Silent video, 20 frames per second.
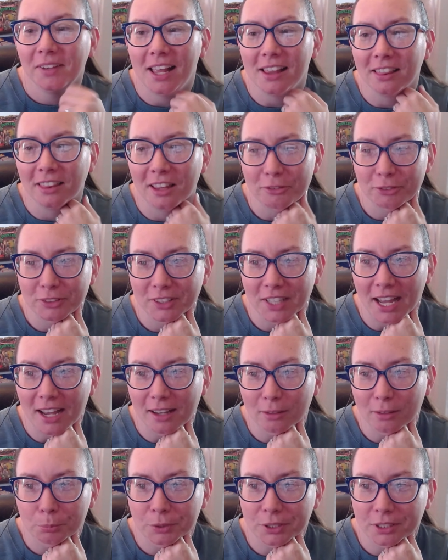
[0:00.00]
I loved
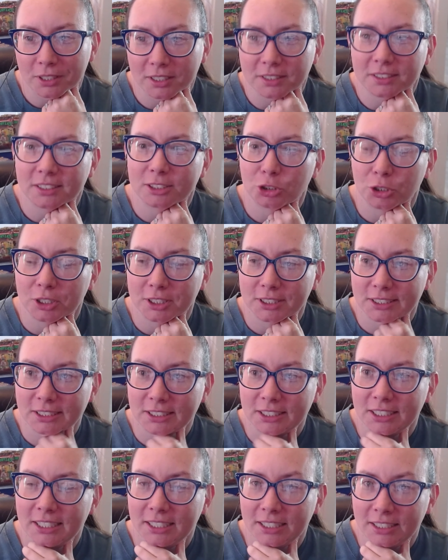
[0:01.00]
that because Tristan
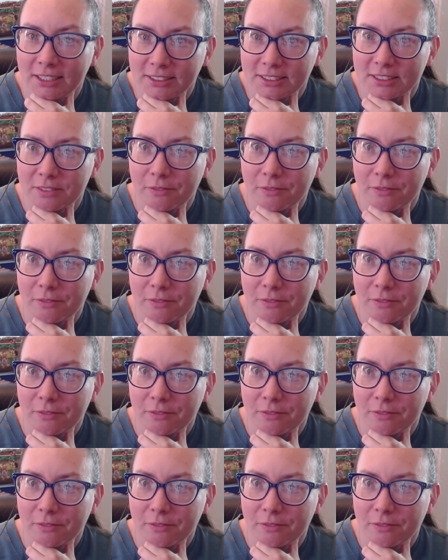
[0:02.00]
is